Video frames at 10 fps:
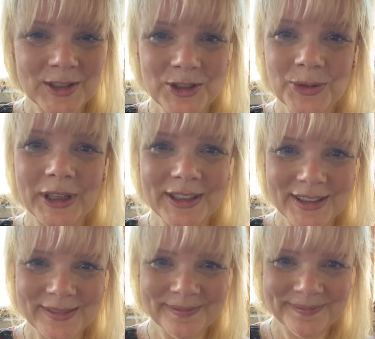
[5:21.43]
do it.
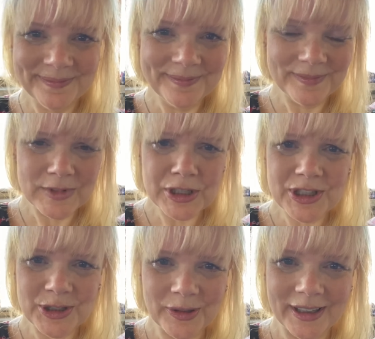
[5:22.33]
Just
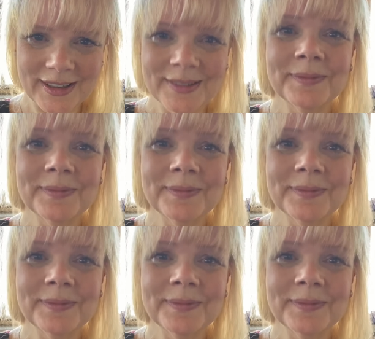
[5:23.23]
do it.